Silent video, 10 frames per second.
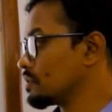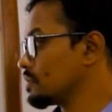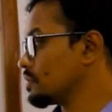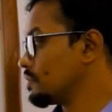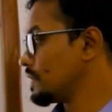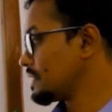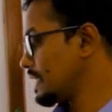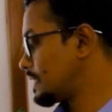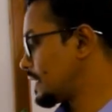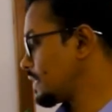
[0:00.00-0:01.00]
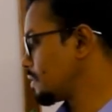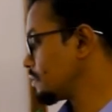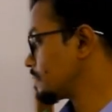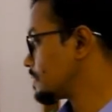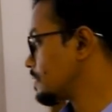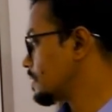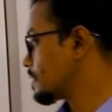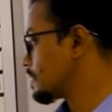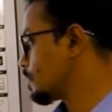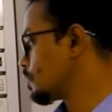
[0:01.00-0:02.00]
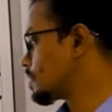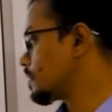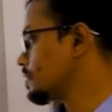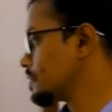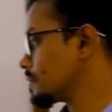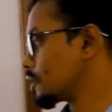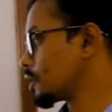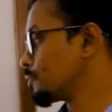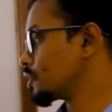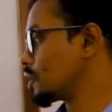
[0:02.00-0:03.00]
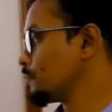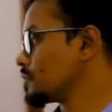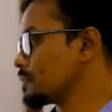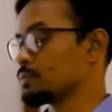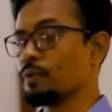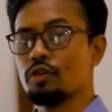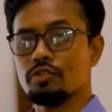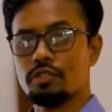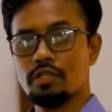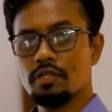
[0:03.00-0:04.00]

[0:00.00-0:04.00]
Where ethene, look, carbon-carbon double bond.